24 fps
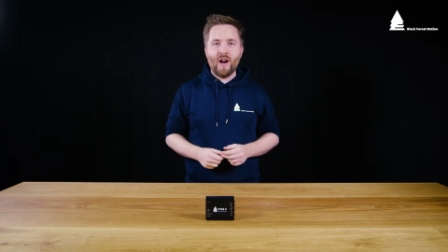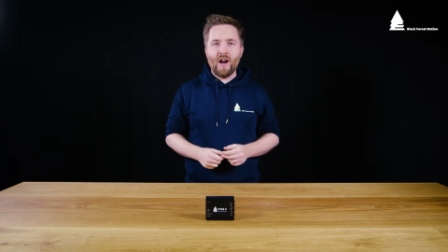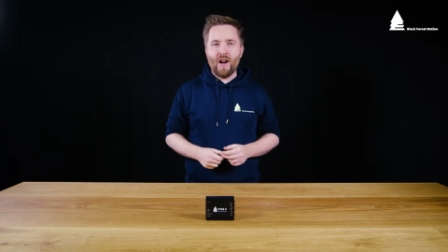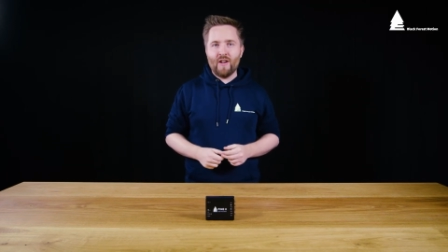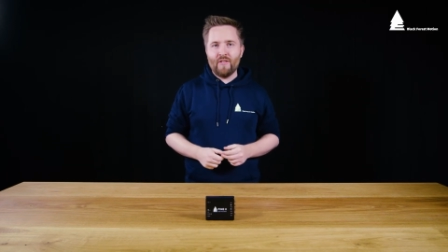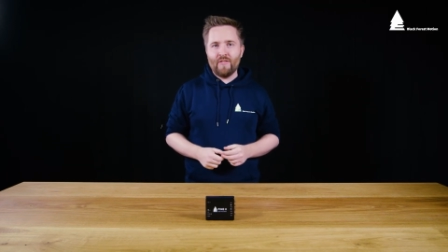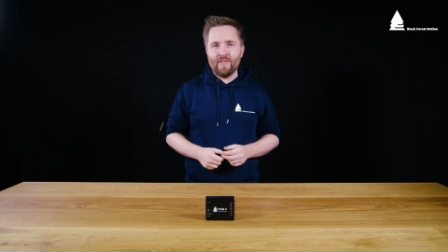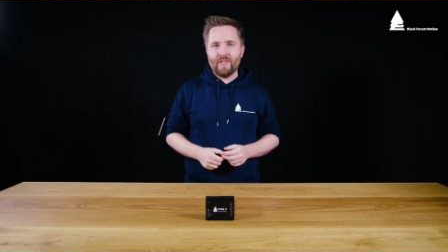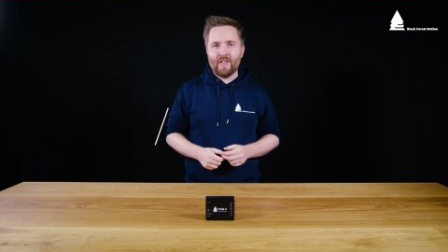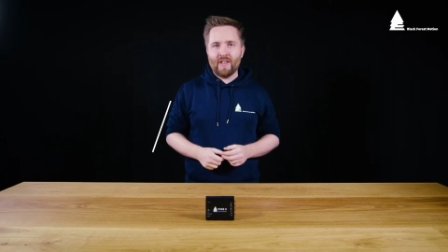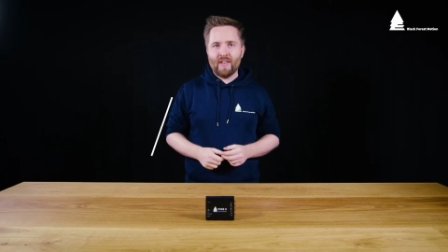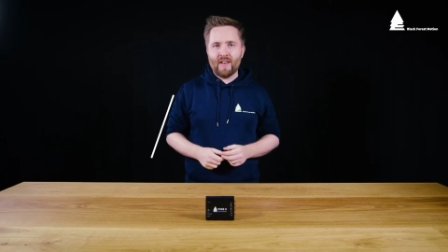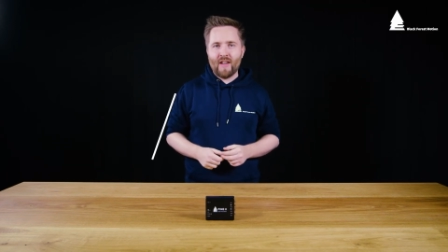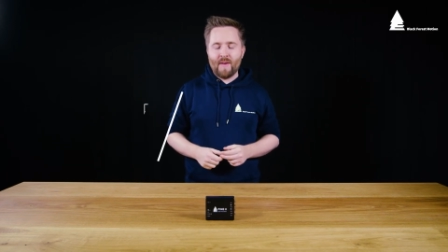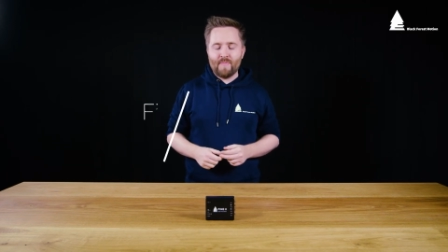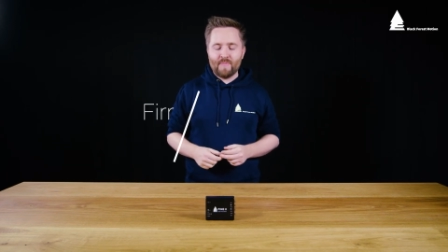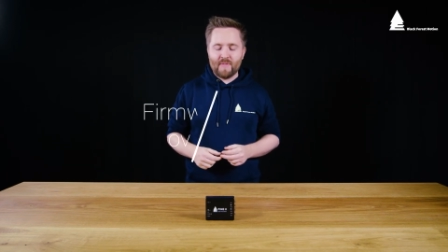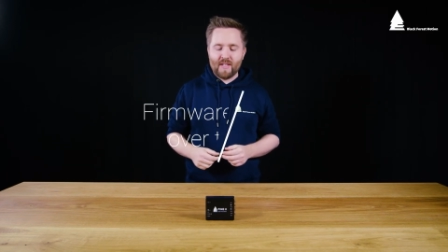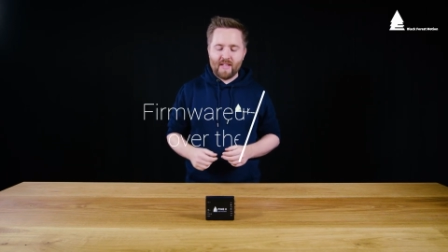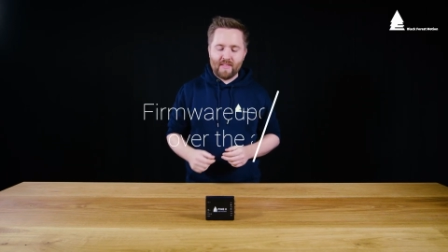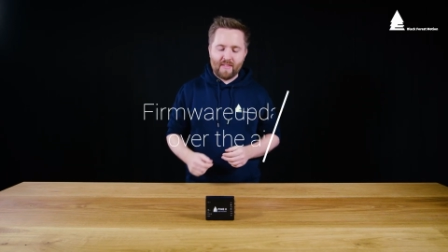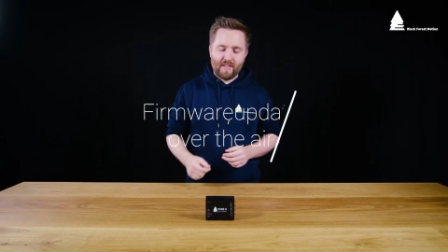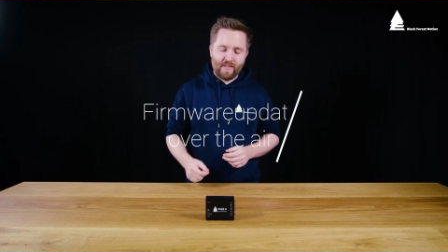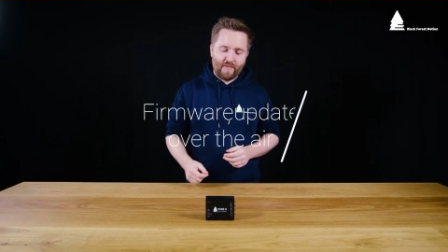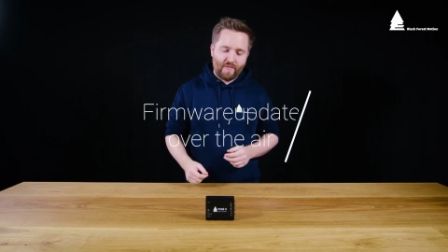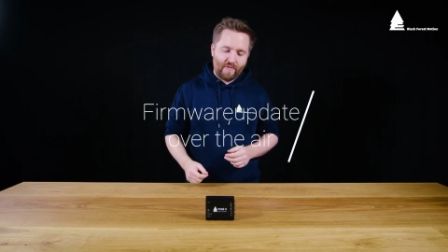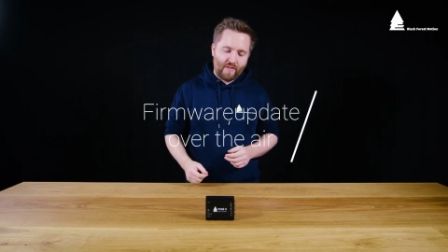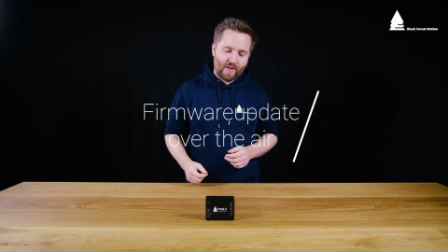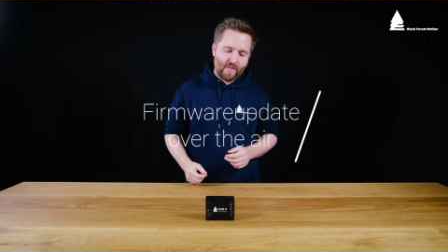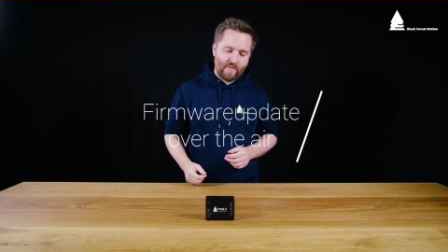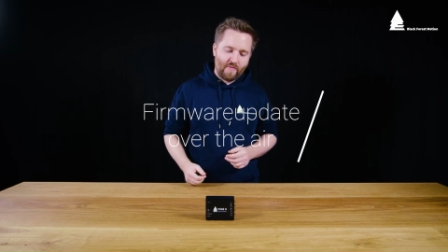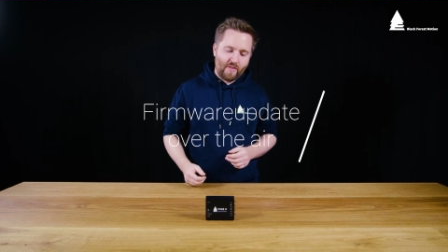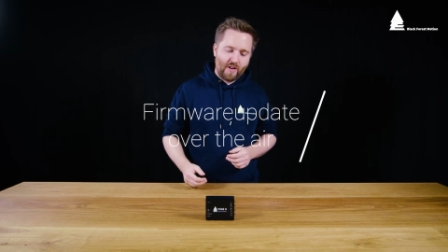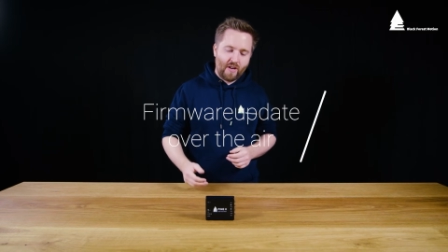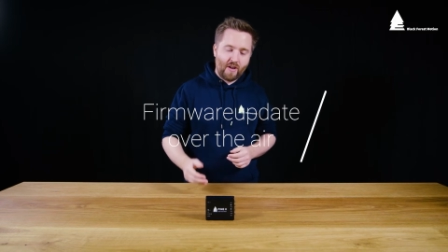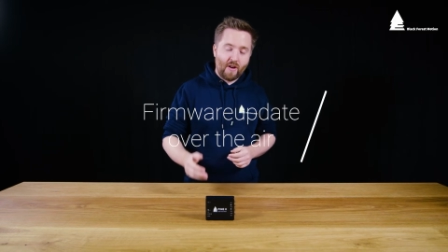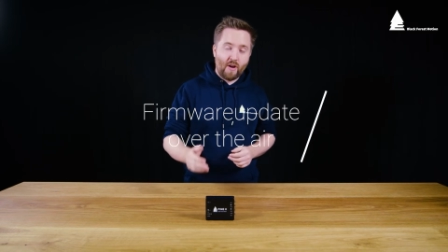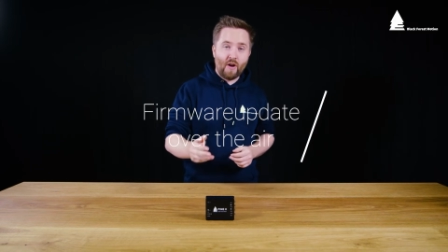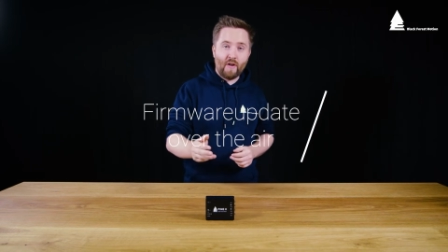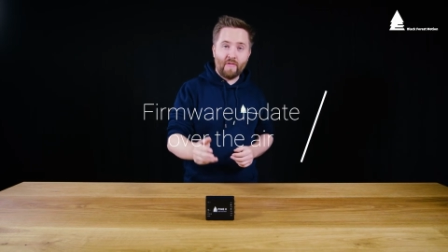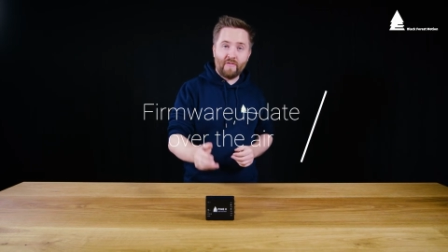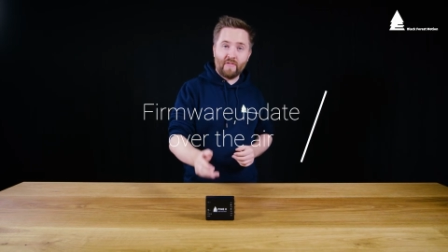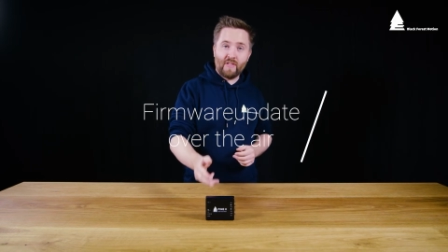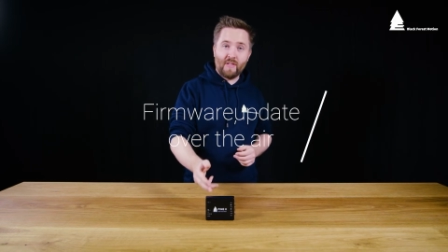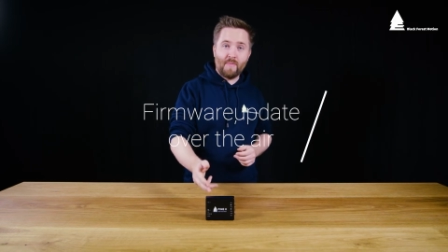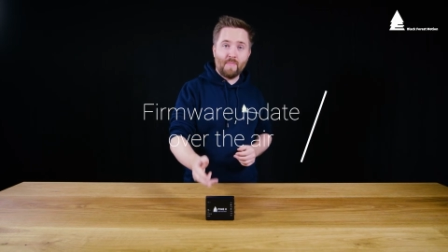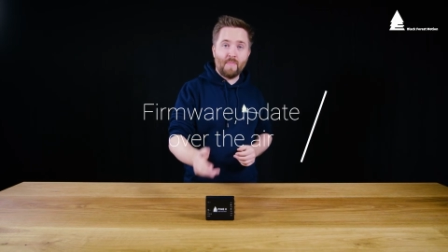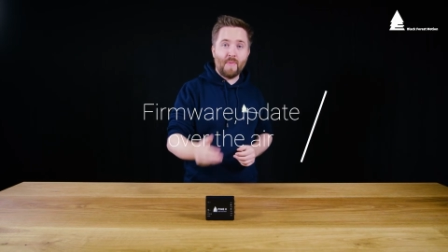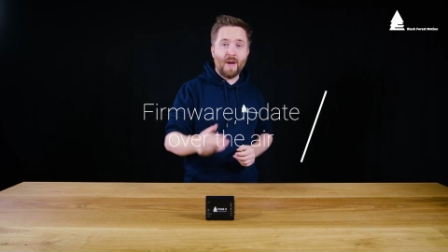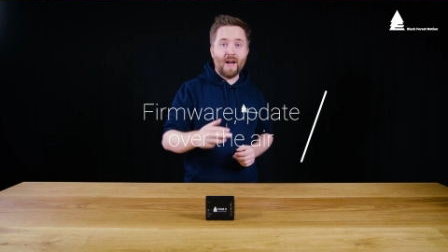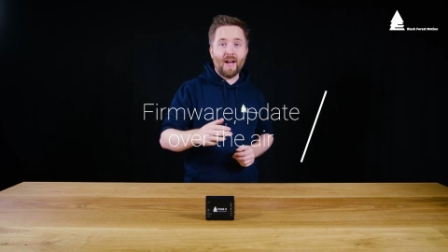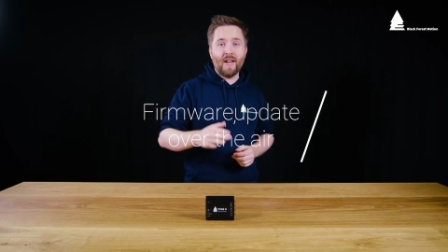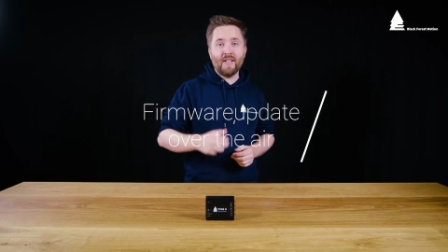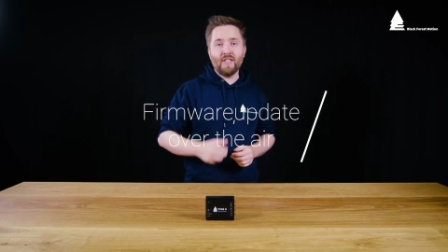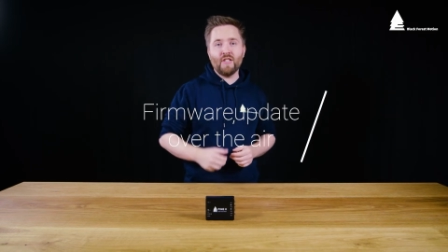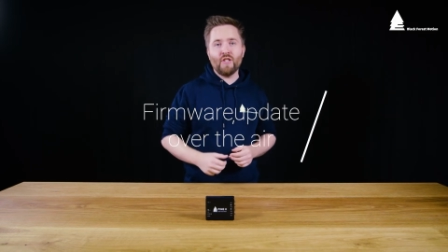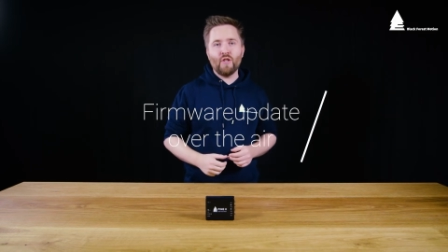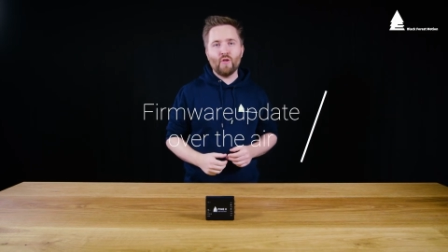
how you can update the firmware of the Pine